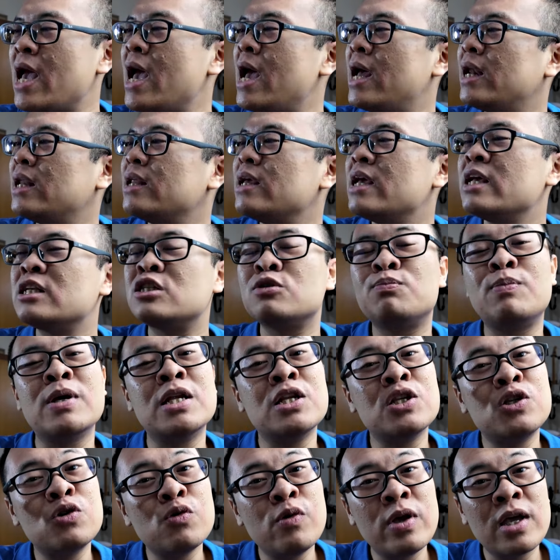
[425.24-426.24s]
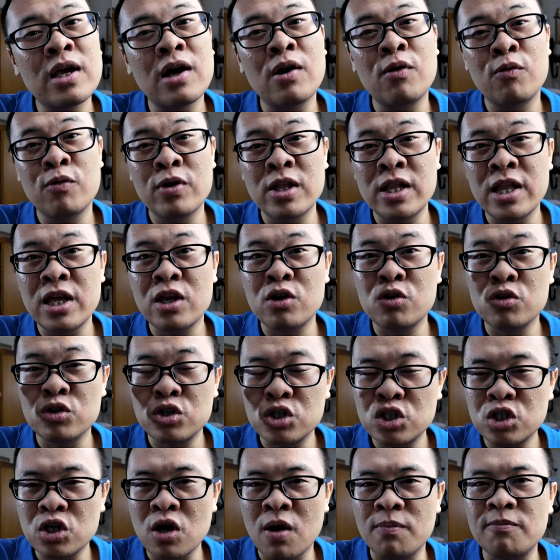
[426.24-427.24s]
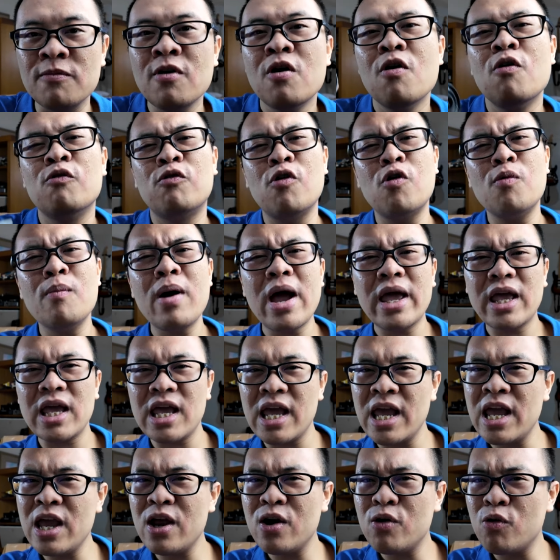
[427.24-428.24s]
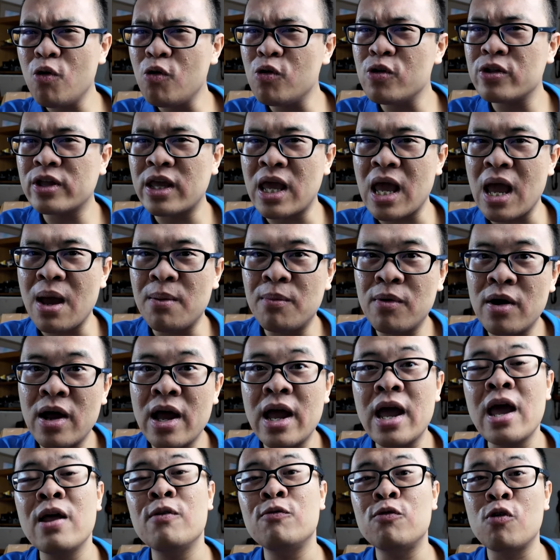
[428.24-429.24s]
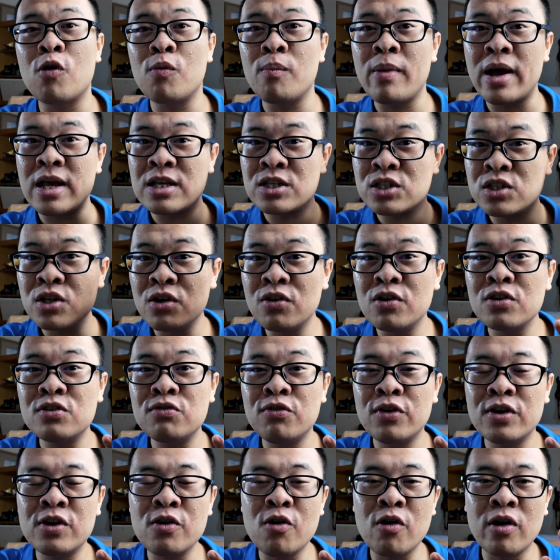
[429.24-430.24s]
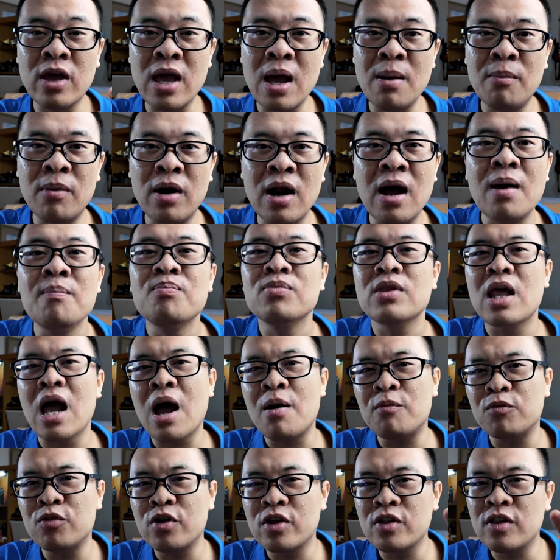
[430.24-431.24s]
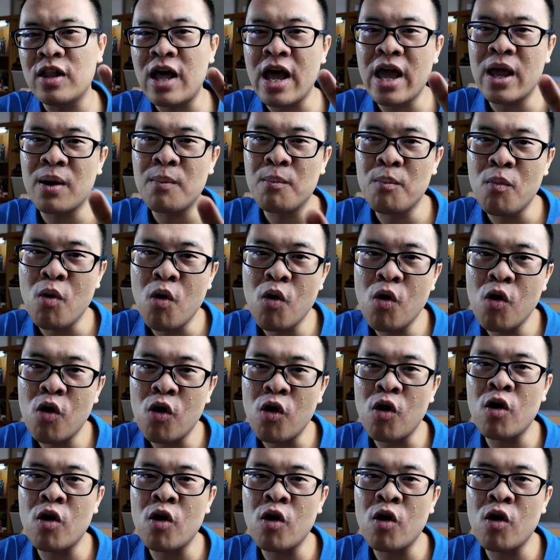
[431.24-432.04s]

and it's been doing a really good job. For my A-roll camera and for my series video camera, I'm relying more